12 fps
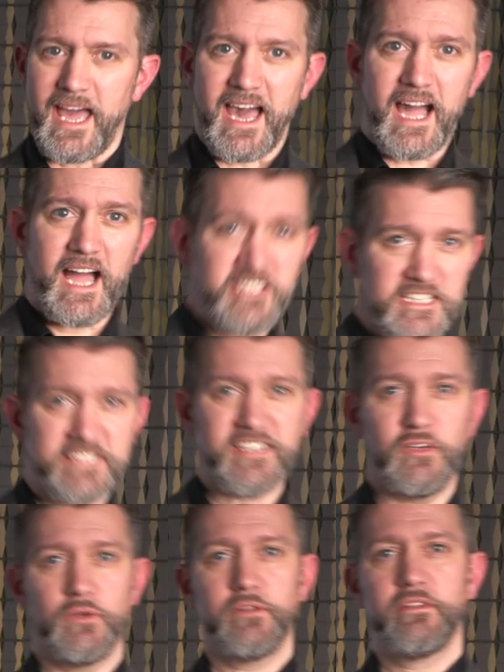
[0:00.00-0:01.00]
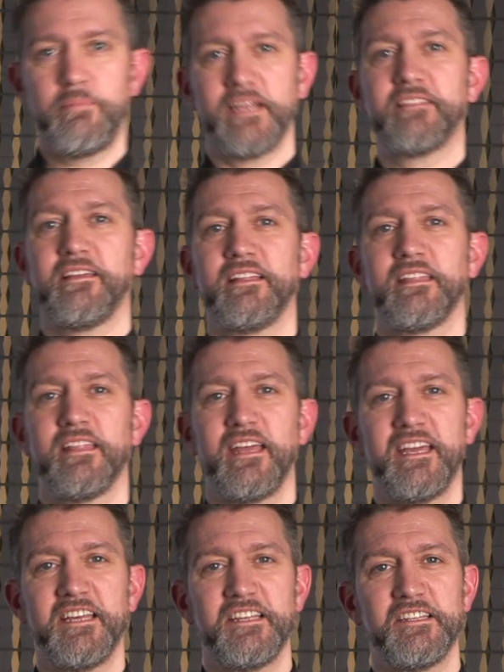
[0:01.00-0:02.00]
And year 2, the big thing
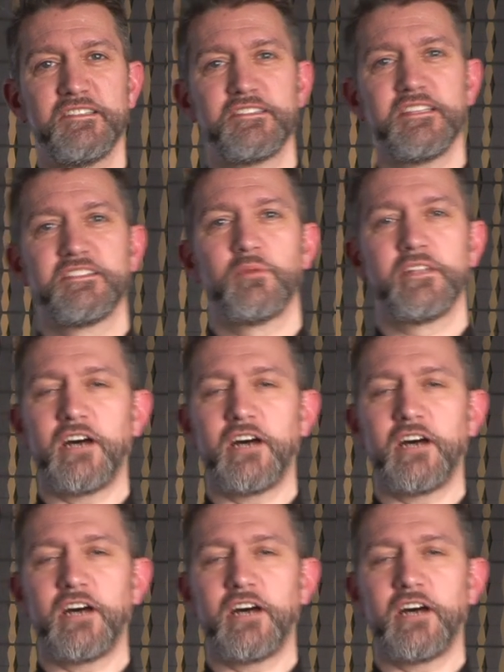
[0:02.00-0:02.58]
is the one.